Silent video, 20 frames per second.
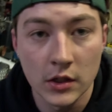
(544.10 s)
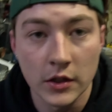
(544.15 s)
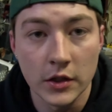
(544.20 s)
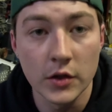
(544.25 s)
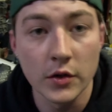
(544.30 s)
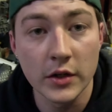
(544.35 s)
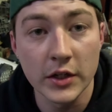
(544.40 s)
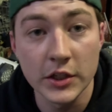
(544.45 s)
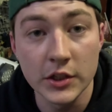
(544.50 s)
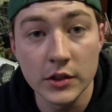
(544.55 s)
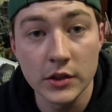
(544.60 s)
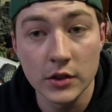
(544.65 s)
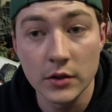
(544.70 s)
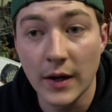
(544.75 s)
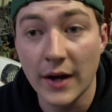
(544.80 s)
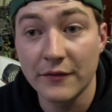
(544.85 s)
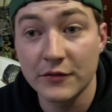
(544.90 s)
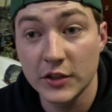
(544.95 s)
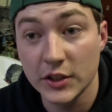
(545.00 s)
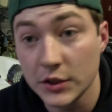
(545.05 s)
you
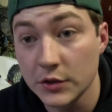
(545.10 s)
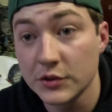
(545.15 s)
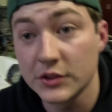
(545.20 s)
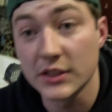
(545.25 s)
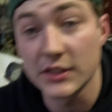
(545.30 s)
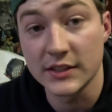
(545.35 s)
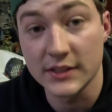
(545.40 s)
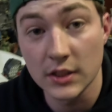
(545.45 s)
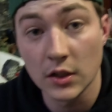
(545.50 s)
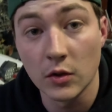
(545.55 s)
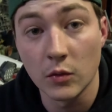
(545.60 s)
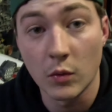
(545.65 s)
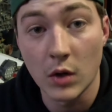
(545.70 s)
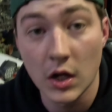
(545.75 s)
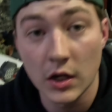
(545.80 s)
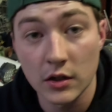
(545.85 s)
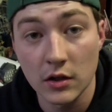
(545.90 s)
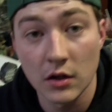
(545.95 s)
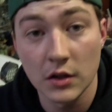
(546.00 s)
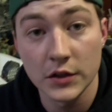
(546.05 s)
have to use distilled
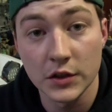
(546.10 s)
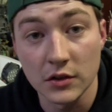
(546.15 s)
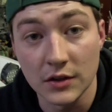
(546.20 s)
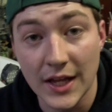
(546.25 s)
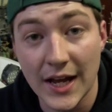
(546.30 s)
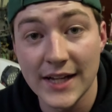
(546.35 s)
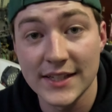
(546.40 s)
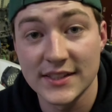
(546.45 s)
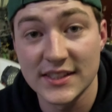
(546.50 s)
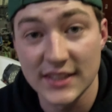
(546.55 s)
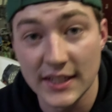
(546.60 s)
water on your last